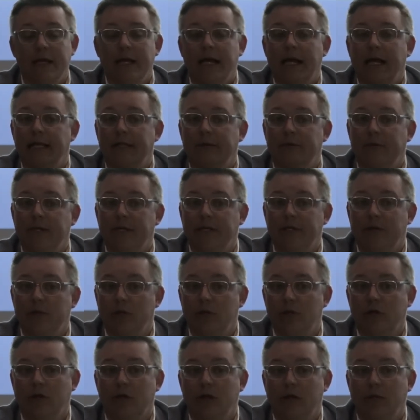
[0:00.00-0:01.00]
And then we need to
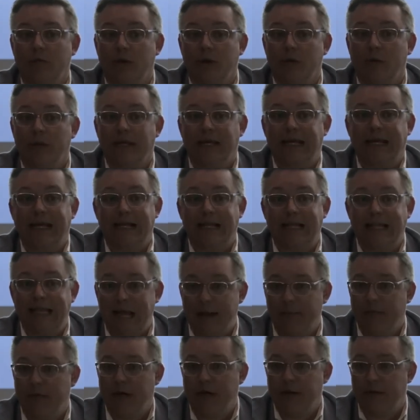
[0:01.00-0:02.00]
look where we can
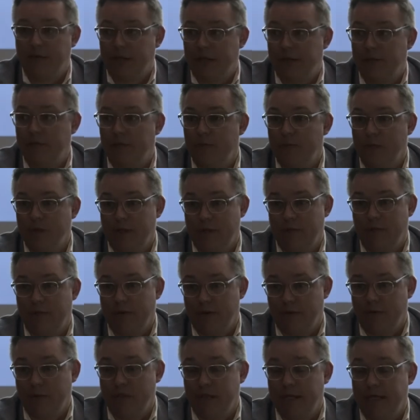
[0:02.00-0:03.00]
collaborate with them
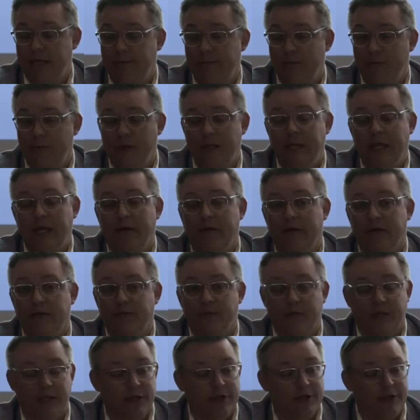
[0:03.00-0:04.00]
with them in
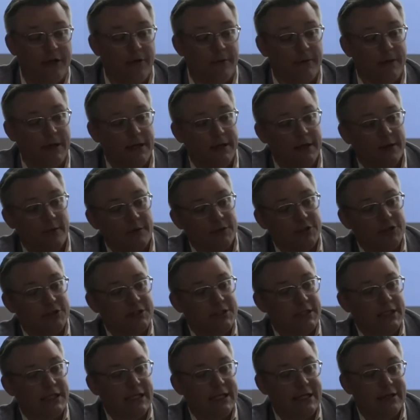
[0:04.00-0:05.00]
areas where they don't. What you're
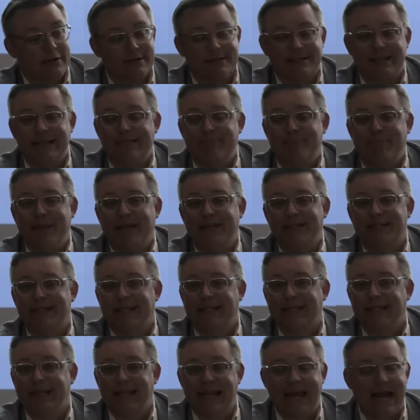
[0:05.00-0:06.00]
seeing here is
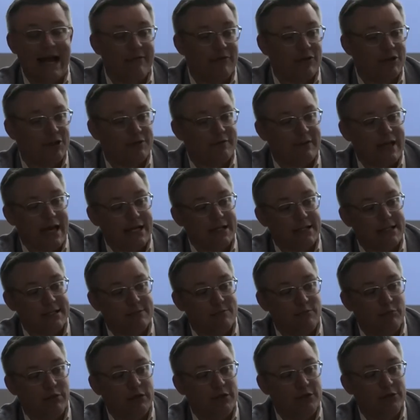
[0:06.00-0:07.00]
basically an average of that. This
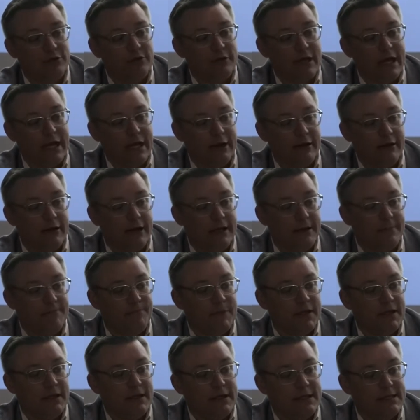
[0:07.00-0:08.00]
blue area
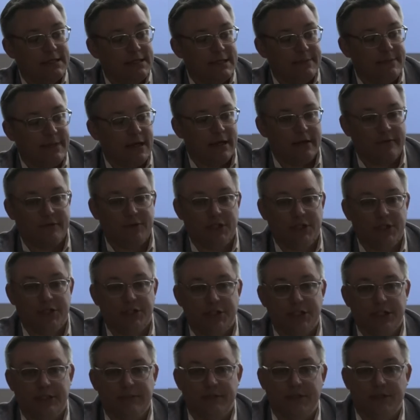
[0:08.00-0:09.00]
is the amount of
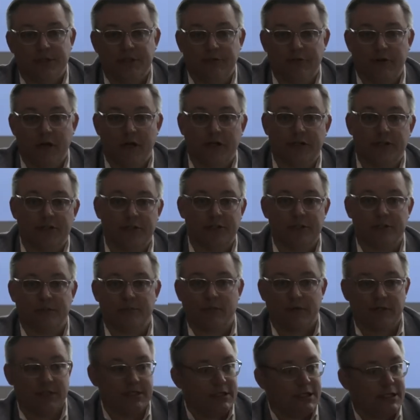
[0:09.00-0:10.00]
GHG emission reductions
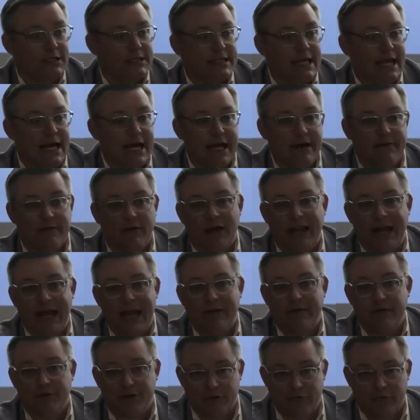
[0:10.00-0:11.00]
where cities have, on
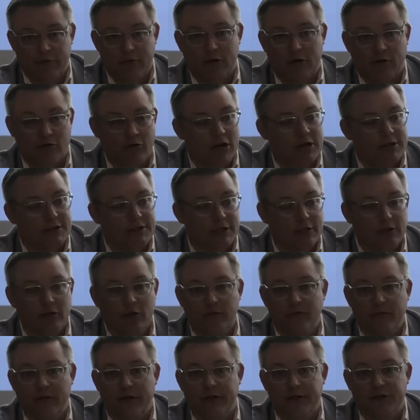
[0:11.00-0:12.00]
average across the
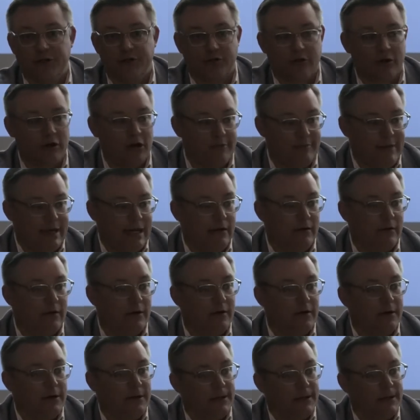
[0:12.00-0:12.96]
globe, very strong power.